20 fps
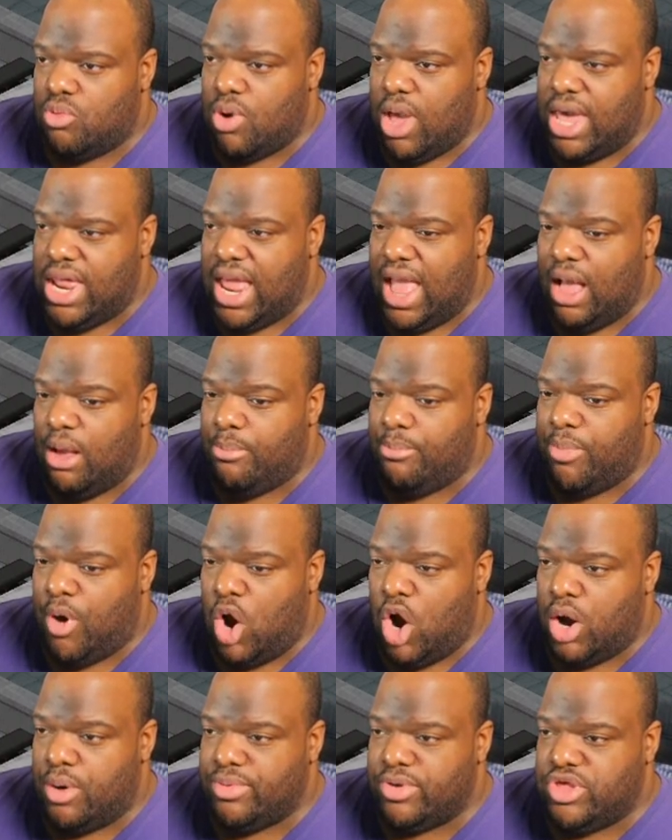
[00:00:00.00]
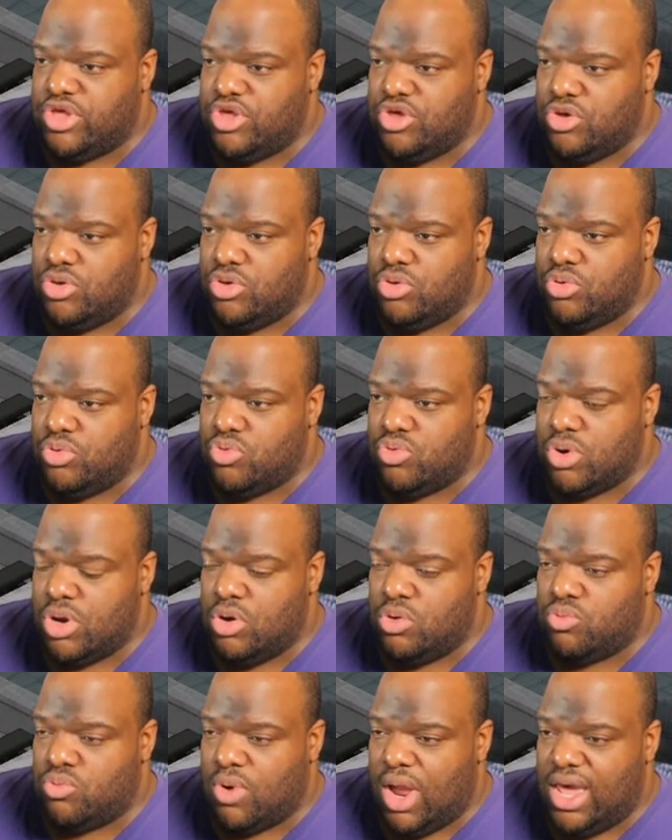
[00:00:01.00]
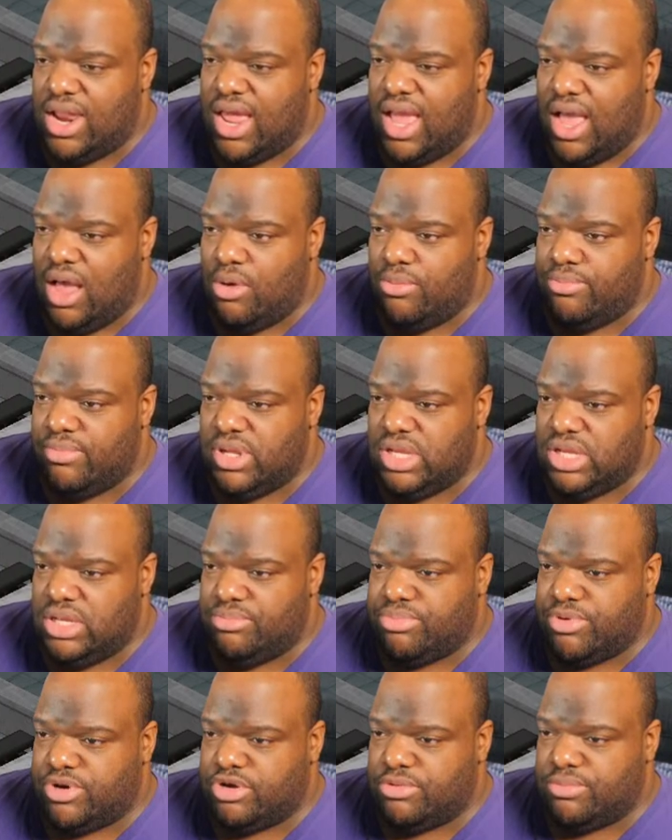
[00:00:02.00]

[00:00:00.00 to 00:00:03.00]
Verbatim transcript: Rat Hound Barbecue, grilled rat hound meat.